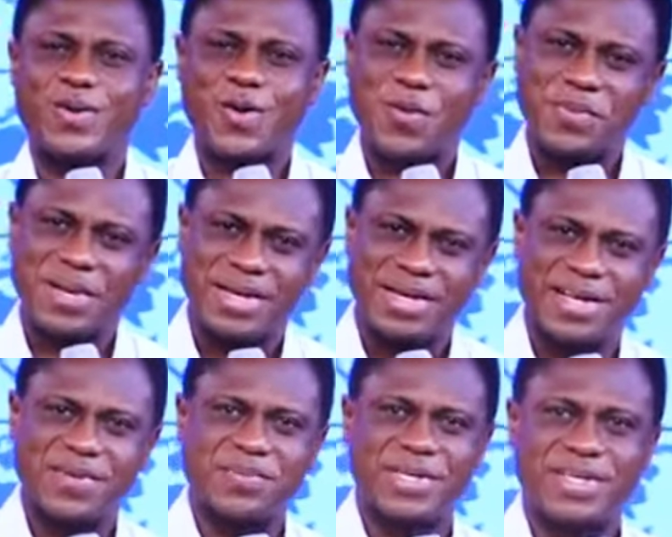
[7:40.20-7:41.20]
God
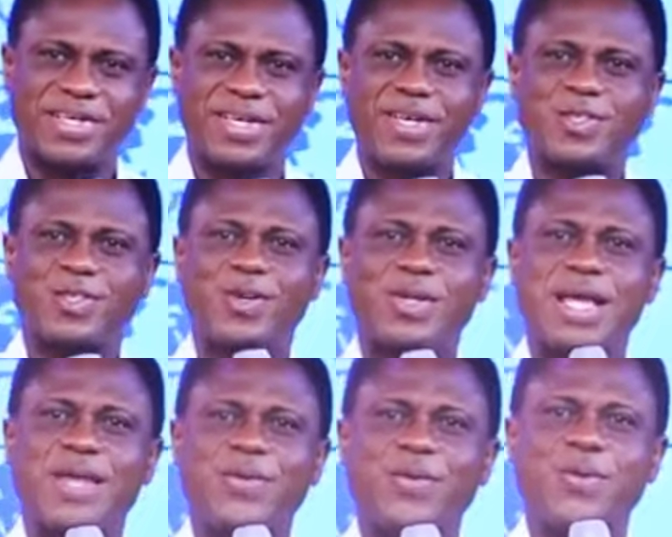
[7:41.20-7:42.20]
commanded me,
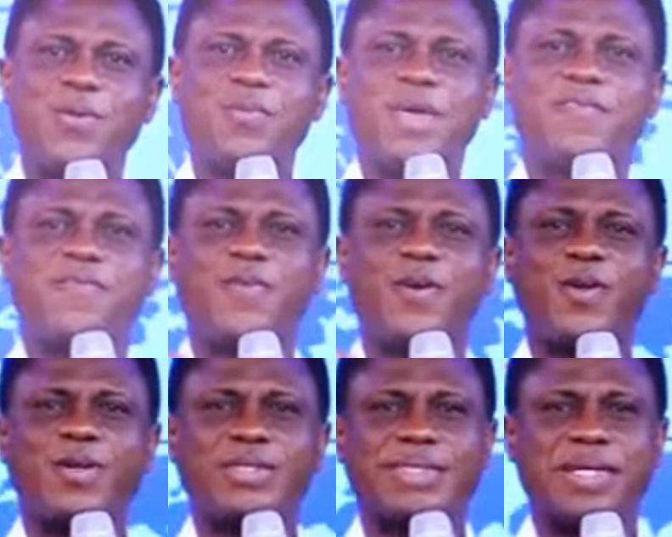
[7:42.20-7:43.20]
so that you may
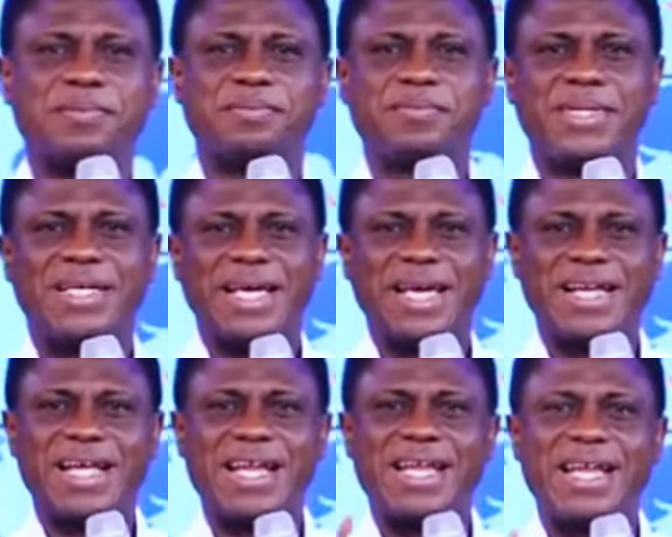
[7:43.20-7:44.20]
follow them
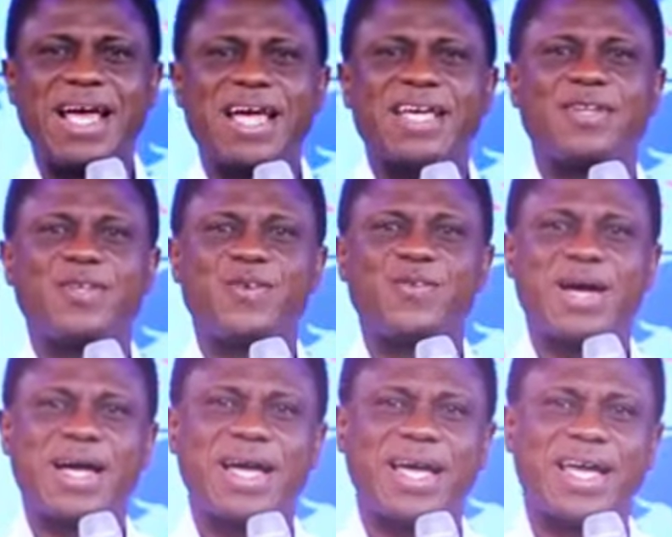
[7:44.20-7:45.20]
in the land
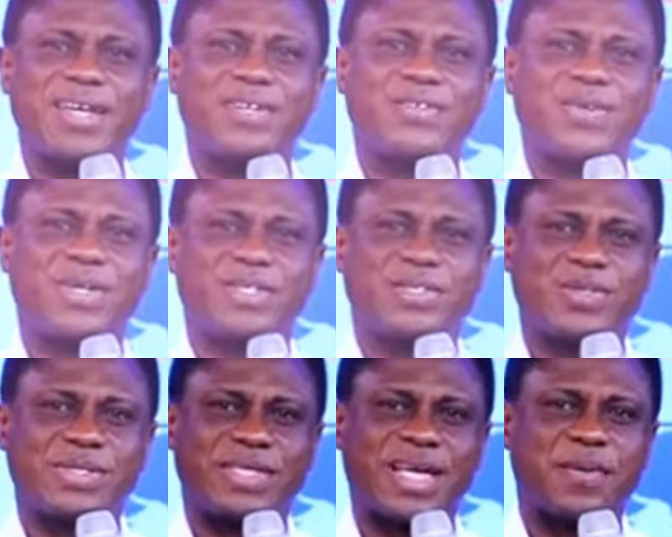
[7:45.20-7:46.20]
you are
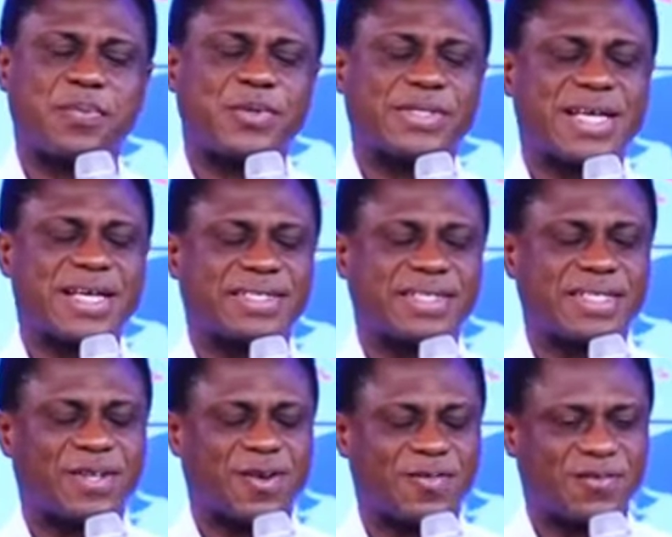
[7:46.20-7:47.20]
entering to take
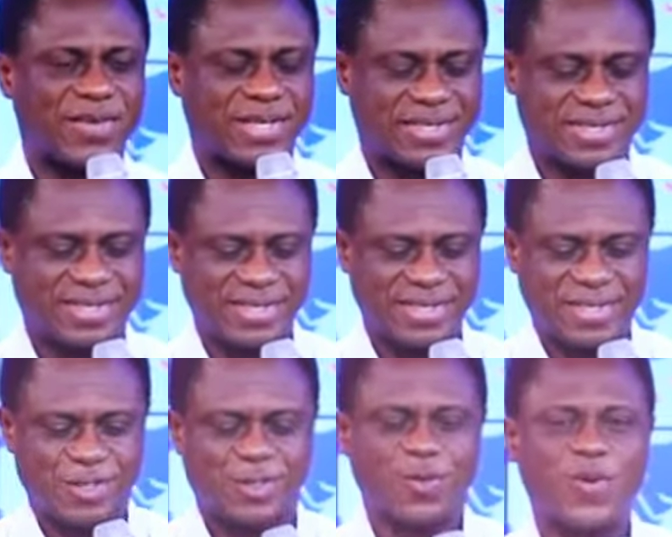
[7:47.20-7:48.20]
possession of it.
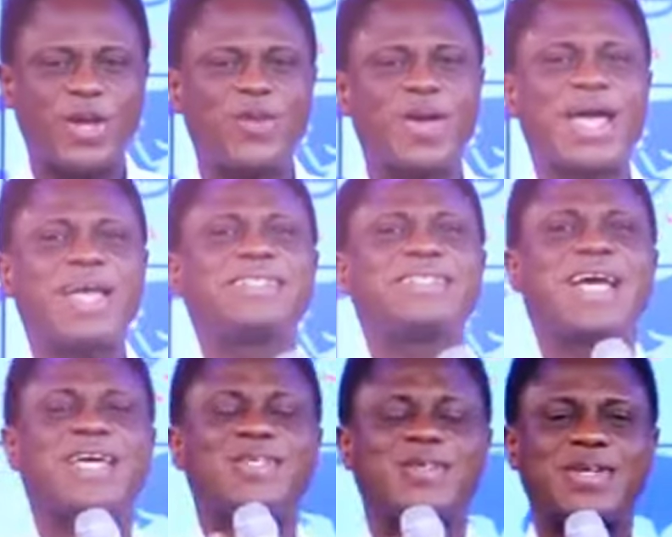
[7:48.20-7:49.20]
So when you
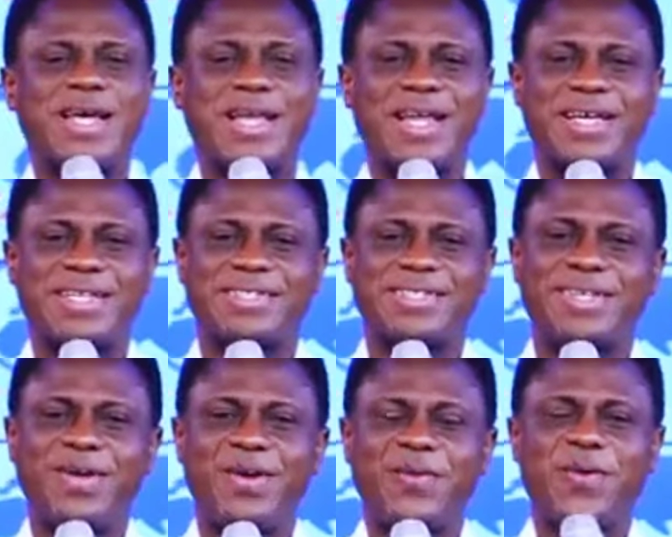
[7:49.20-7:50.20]
enter into the
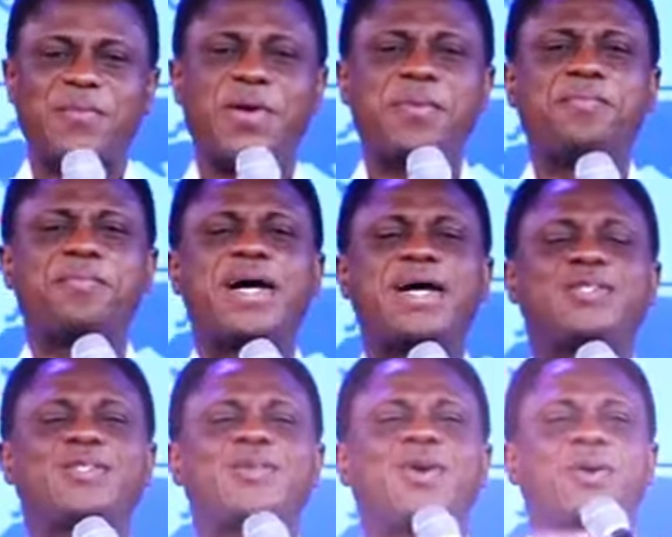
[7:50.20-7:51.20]
land,
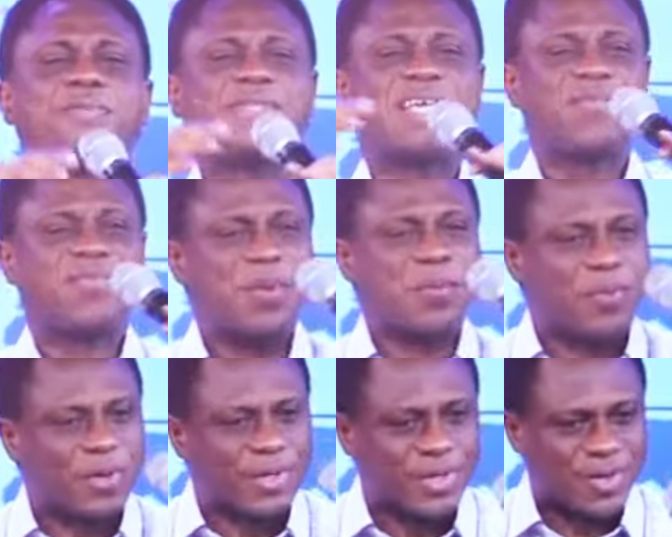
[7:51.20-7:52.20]
remember to observe
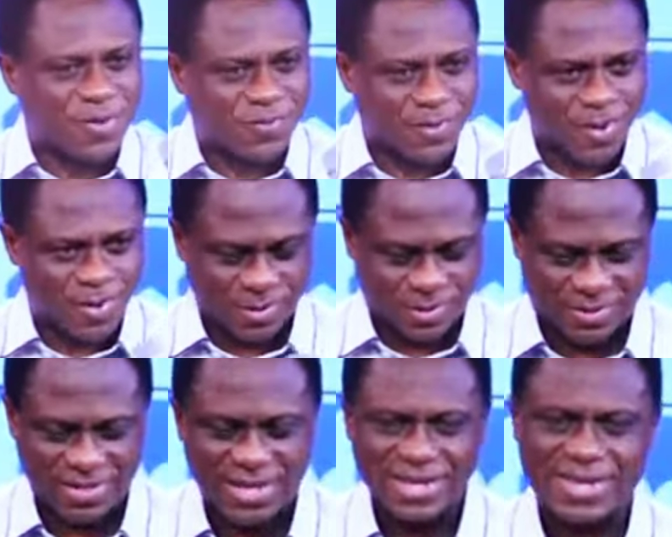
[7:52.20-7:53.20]
the body of
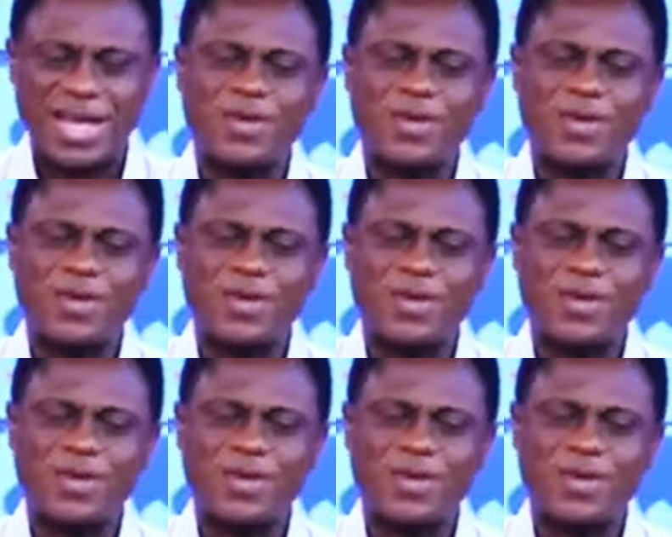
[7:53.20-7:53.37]
laws.